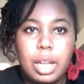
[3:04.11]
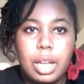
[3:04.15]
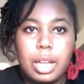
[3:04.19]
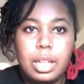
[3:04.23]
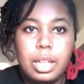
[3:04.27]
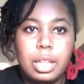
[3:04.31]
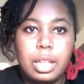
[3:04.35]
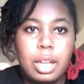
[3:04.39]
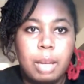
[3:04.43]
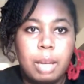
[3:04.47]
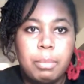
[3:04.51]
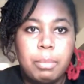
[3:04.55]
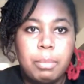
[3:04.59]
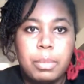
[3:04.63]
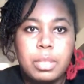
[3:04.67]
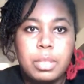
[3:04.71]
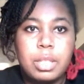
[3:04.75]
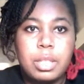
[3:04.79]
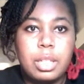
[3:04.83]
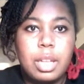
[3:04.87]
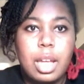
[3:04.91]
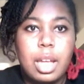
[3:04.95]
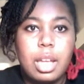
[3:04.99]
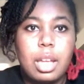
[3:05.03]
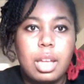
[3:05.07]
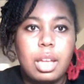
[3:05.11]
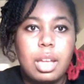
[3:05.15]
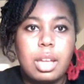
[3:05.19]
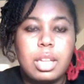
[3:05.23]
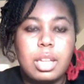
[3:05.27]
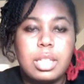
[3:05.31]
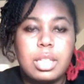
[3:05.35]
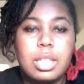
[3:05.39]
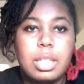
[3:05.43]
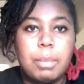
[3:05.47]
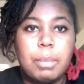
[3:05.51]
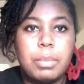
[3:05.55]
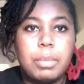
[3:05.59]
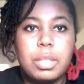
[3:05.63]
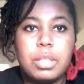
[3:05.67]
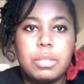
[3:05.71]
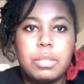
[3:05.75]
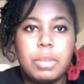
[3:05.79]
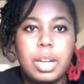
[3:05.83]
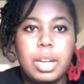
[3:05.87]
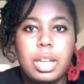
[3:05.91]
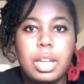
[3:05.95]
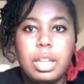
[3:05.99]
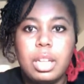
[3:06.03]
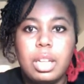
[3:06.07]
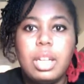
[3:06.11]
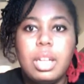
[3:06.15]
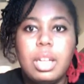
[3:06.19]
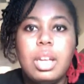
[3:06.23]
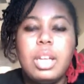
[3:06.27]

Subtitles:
a 99% acceptance rate.